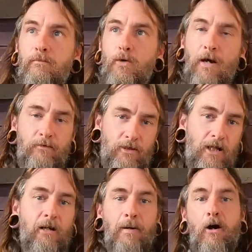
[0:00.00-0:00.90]
you have to
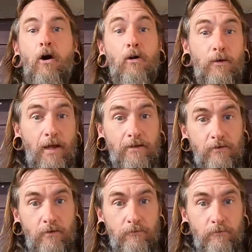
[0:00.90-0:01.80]
think about all of that
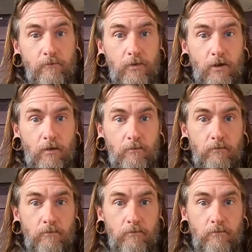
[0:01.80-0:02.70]
stuff, you know.
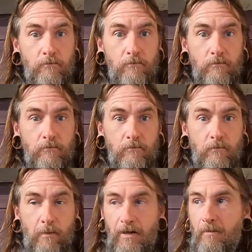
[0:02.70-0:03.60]

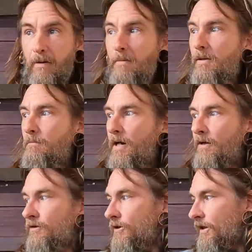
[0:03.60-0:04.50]
I mean, it might be
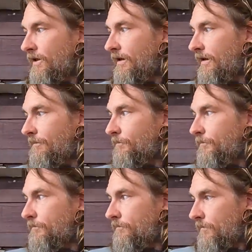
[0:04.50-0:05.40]
better to, like,
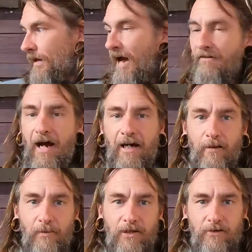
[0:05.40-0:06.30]
have
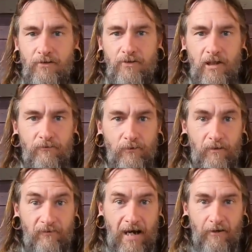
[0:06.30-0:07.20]
hiding places instead of
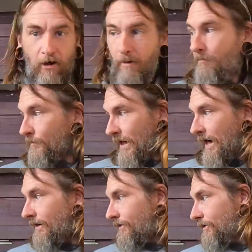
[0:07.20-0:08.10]
for a firearm.
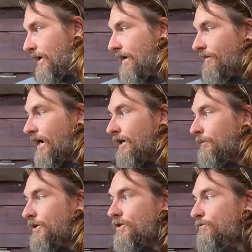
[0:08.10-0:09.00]
Hide, you know, have hiding
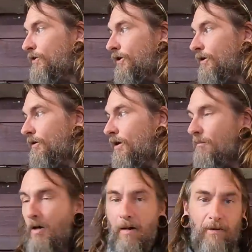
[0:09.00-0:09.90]
places for your
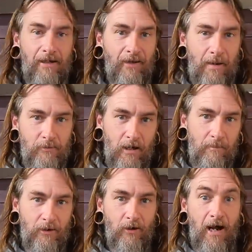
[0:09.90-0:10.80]
primary
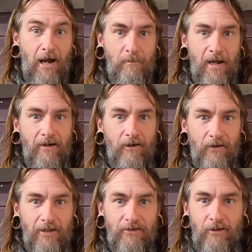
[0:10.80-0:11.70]
laptop and your iPad and
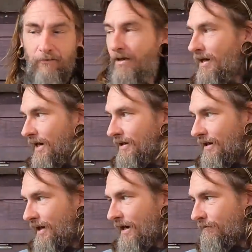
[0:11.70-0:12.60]
all that stuff. And
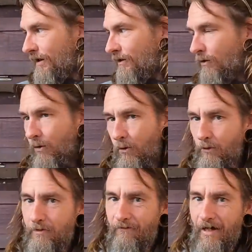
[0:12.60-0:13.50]
then have, like,
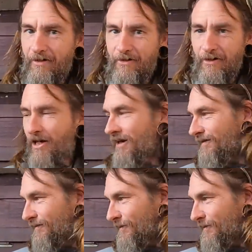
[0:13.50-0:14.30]
old devices